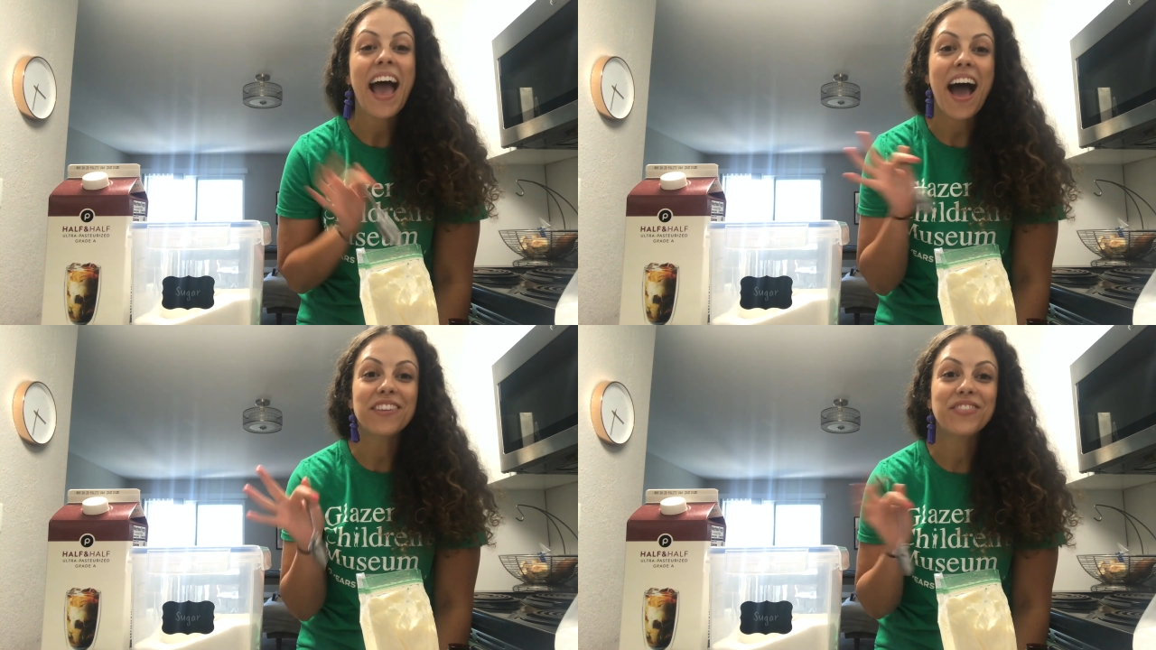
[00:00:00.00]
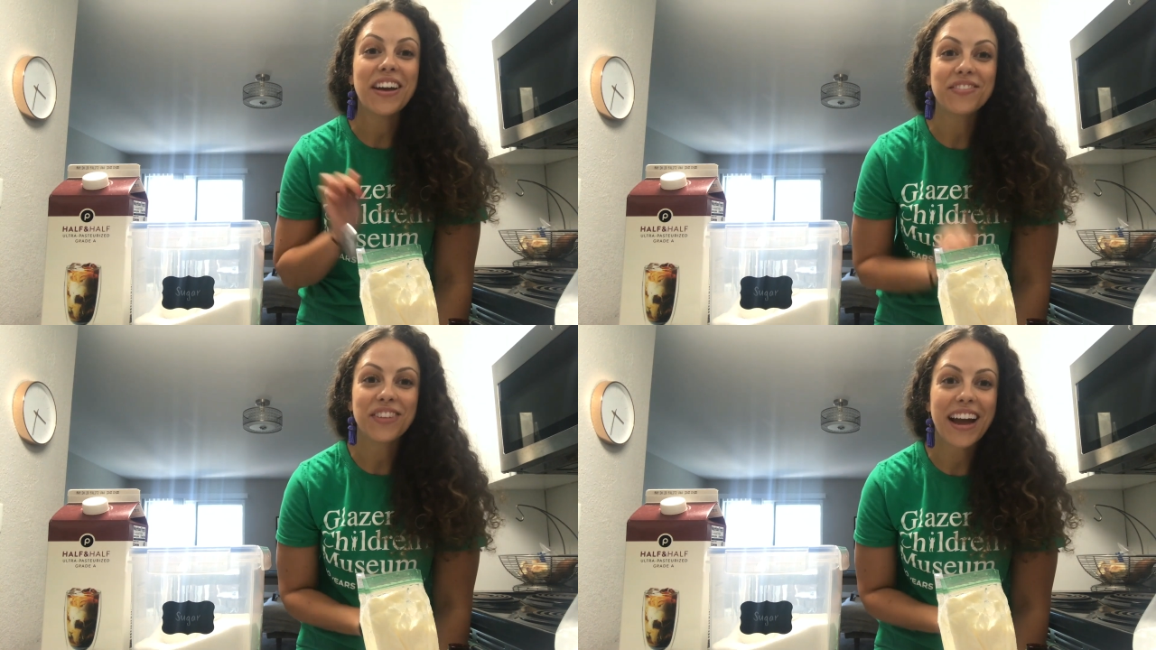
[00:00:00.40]
Have
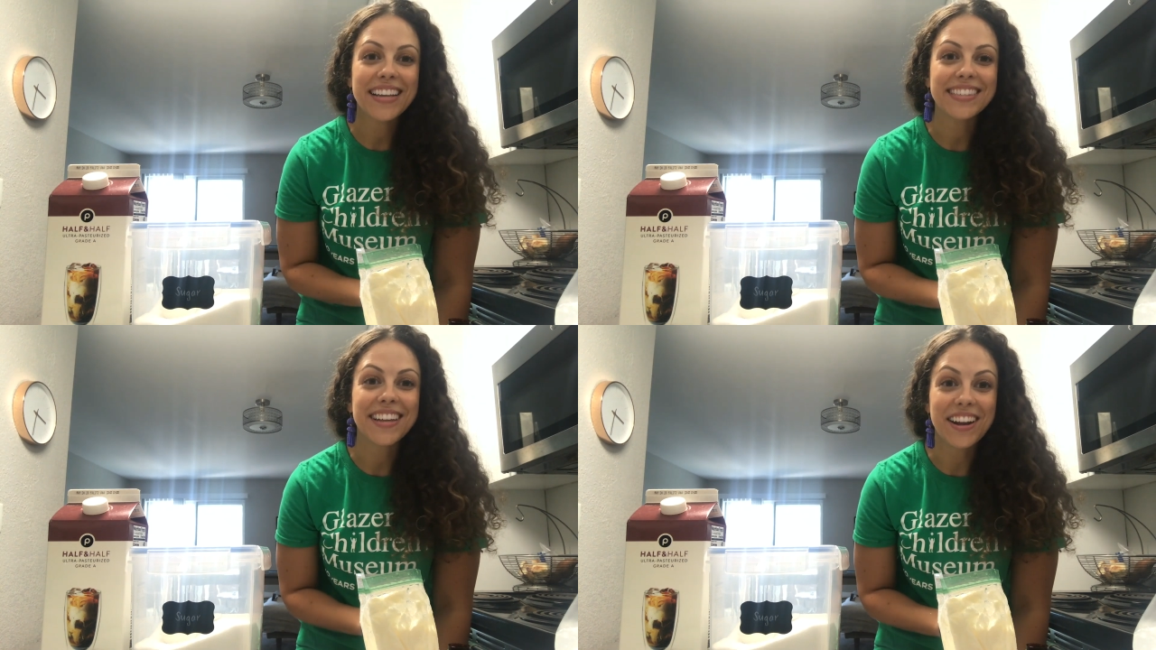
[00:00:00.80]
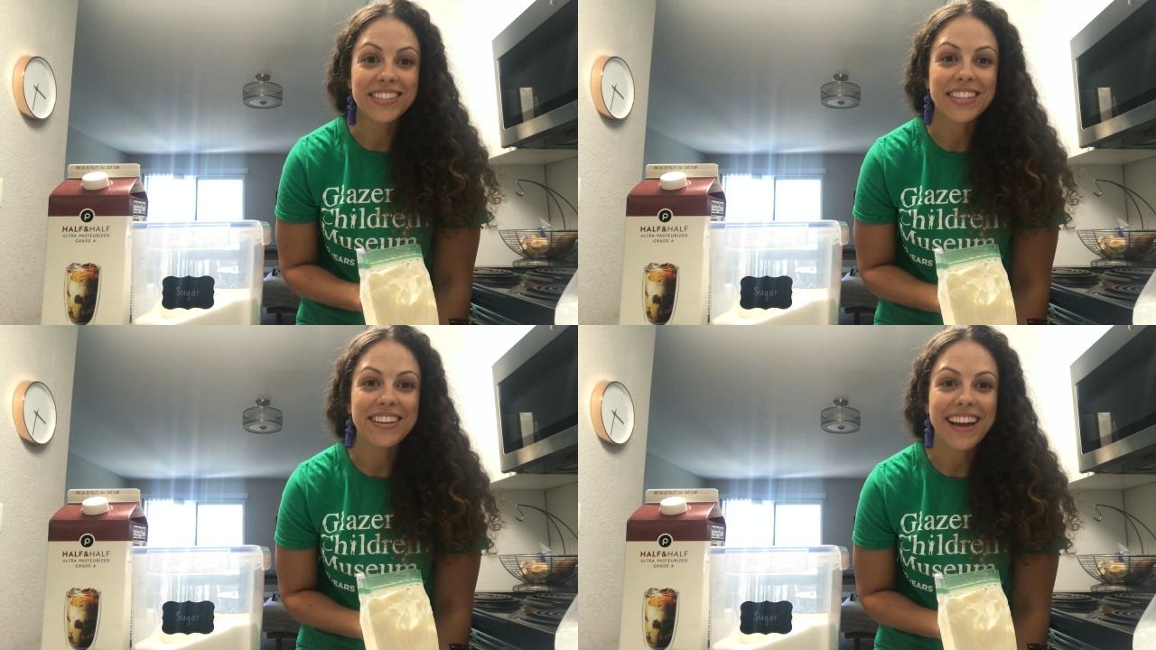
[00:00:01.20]
fun, friends, and
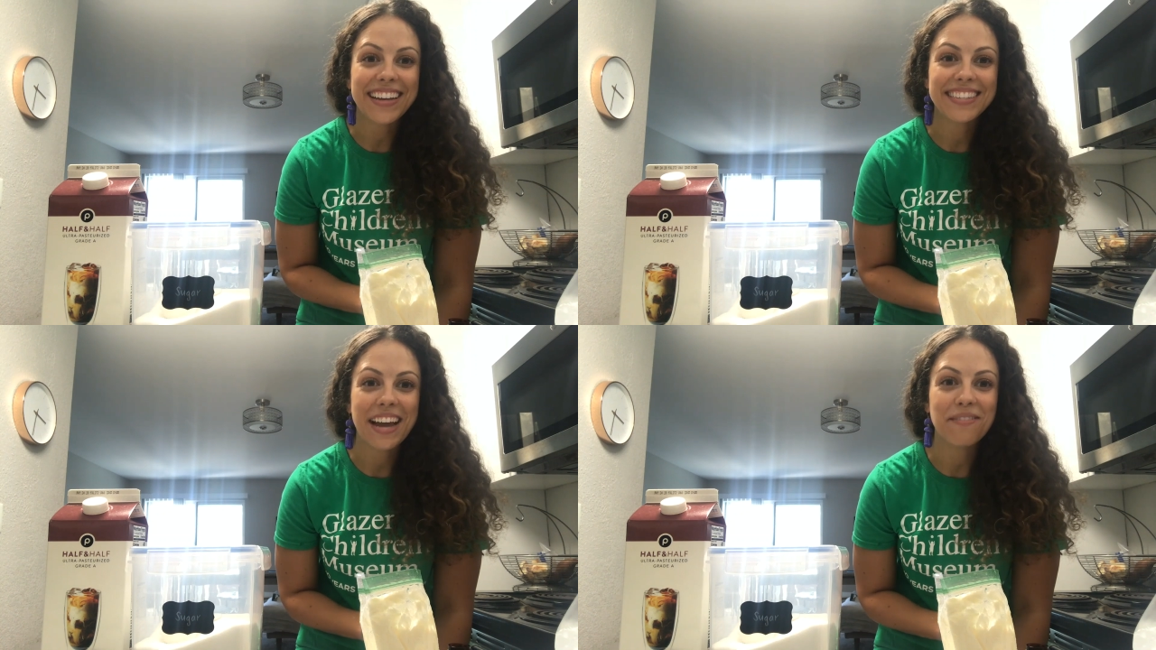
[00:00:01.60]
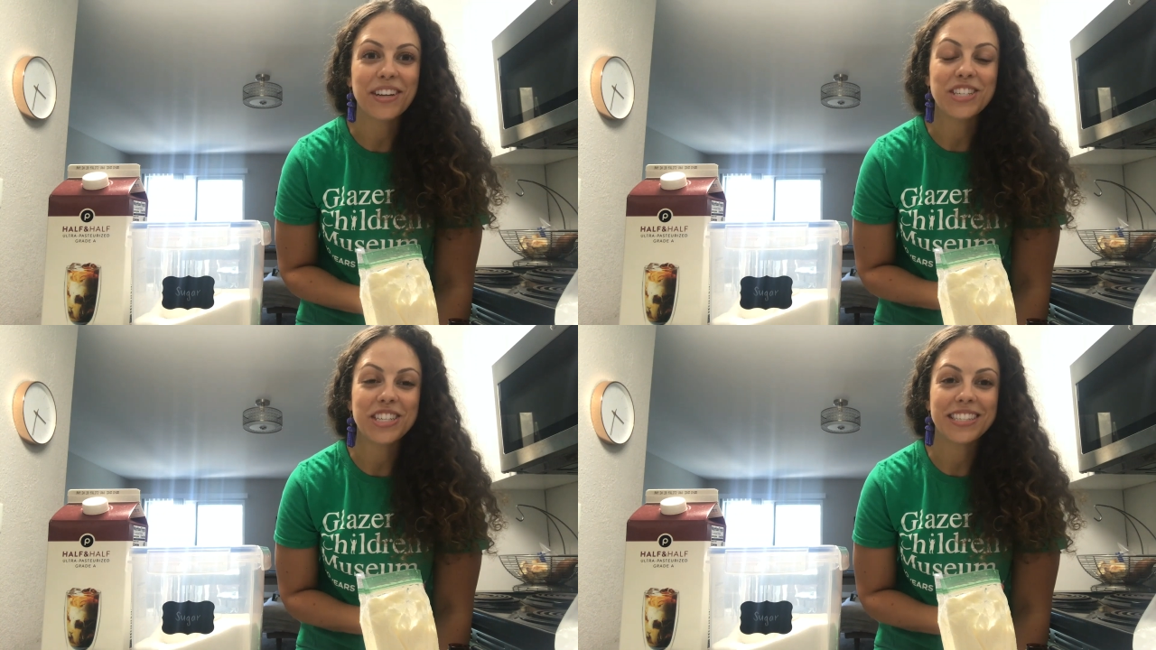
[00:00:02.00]
I'll see you next time
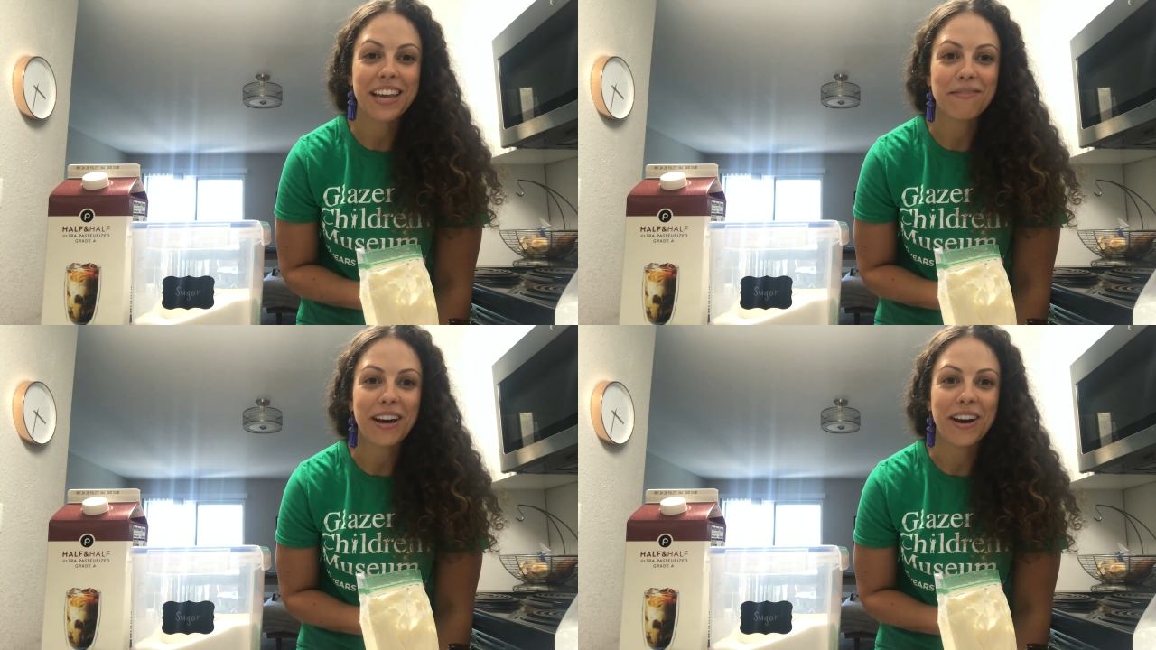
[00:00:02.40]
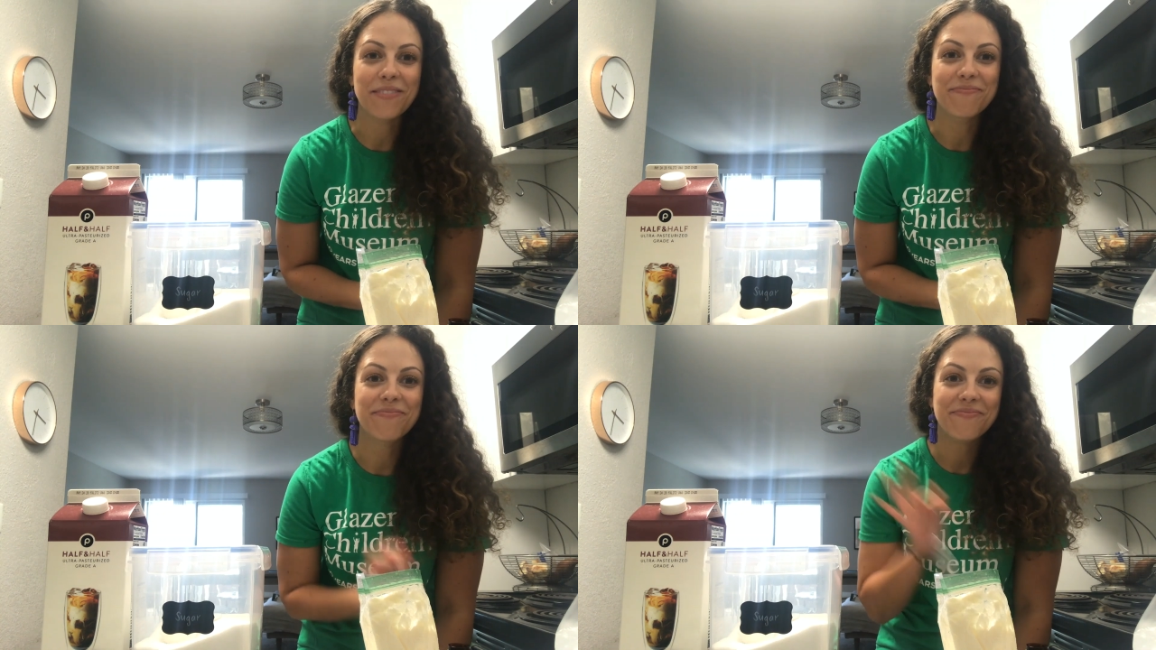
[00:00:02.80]
on GCM at
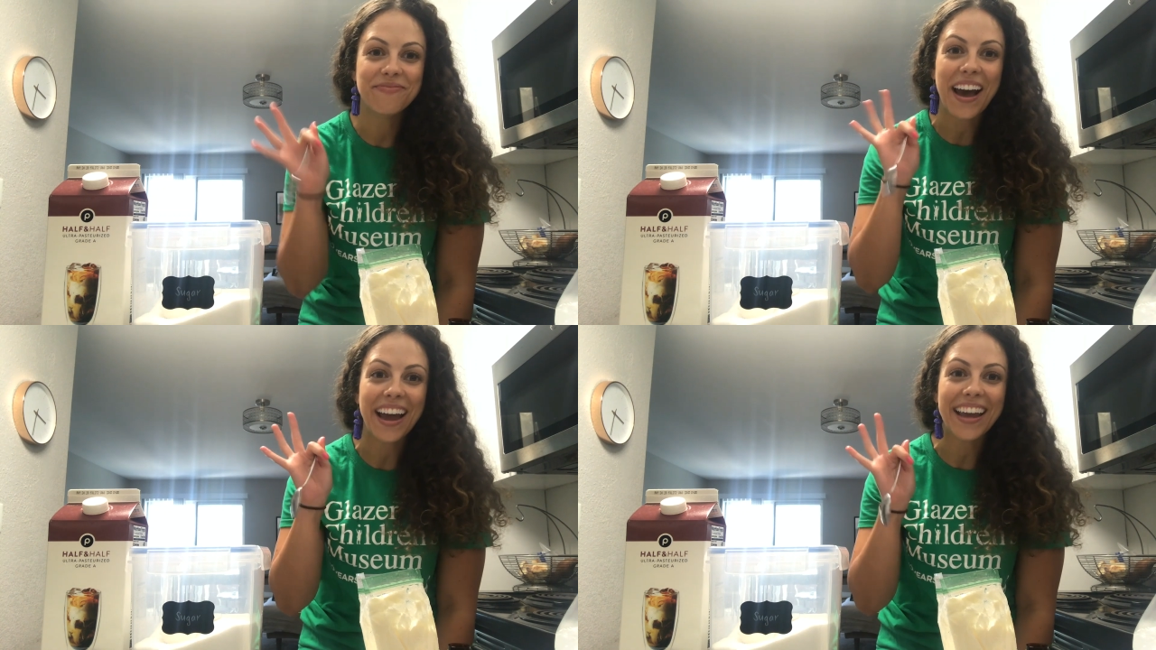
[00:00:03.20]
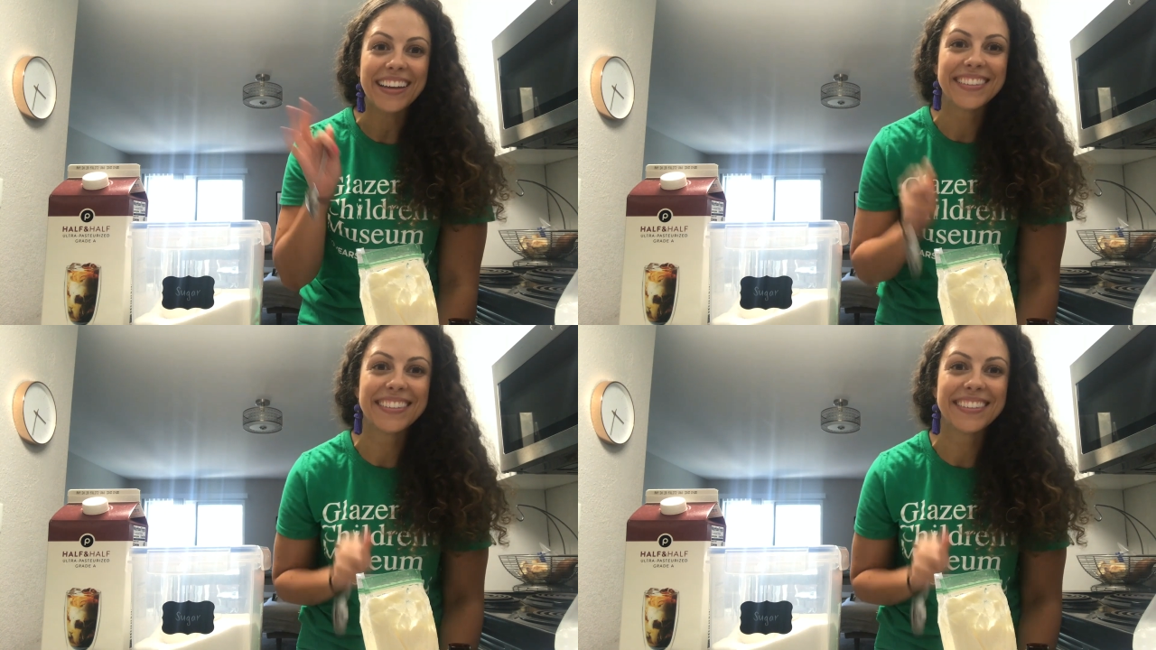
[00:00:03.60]
Home. Bye.